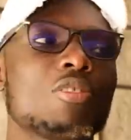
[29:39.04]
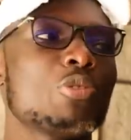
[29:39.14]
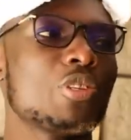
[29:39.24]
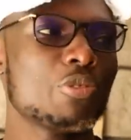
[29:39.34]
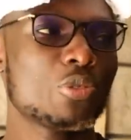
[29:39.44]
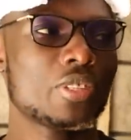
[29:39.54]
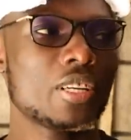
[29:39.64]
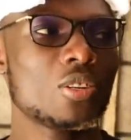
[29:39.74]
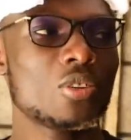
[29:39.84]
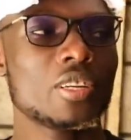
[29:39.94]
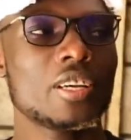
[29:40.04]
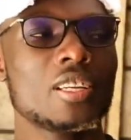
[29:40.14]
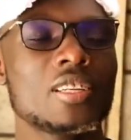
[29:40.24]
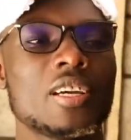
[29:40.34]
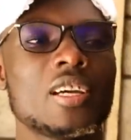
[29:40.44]
even if you send on
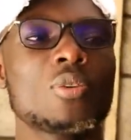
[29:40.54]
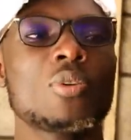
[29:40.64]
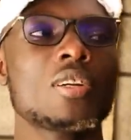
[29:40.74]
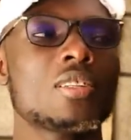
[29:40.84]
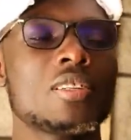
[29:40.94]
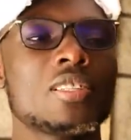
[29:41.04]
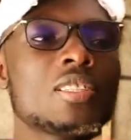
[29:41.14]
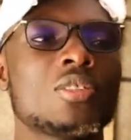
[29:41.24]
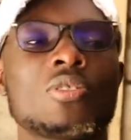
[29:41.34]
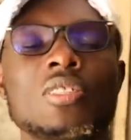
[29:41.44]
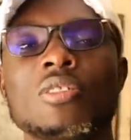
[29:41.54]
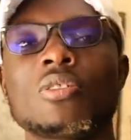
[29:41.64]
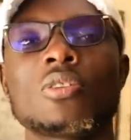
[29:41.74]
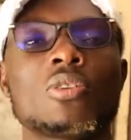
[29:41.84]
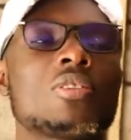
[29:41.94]
891300
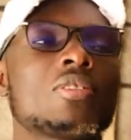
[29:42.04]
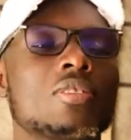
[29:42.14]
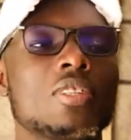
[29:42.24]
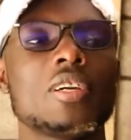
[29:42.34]
or